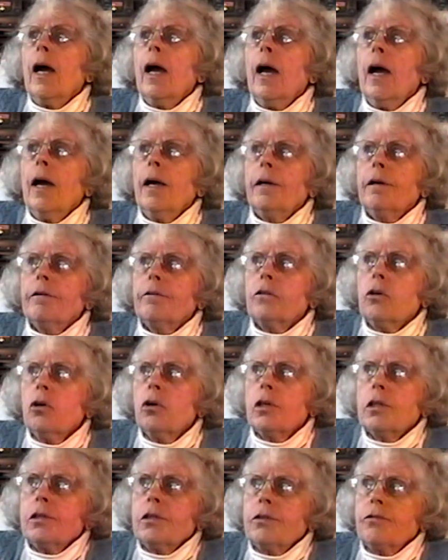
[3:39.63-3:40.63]
And of
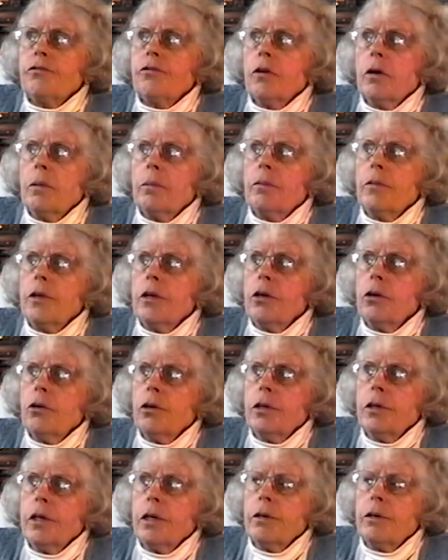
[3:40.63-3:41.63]
course, from the
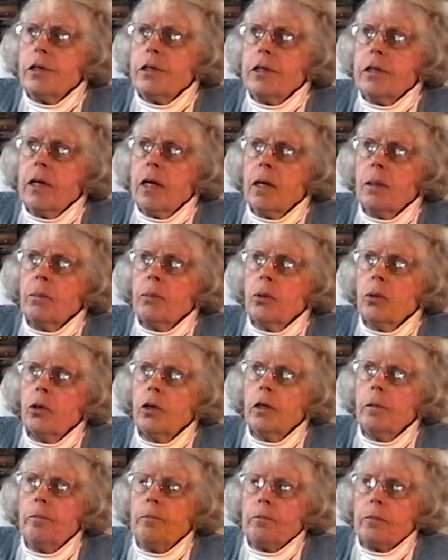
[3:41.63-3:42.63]
ordinary
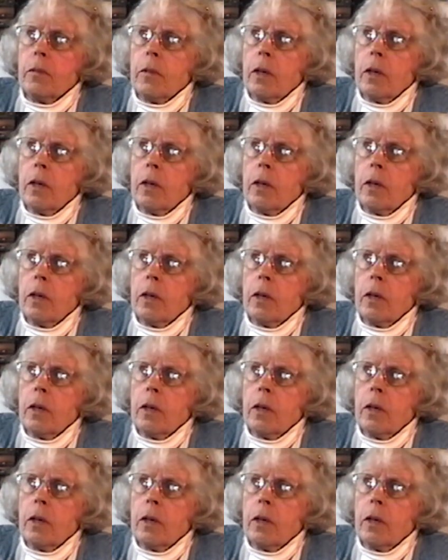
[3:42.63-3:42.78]
standpoint,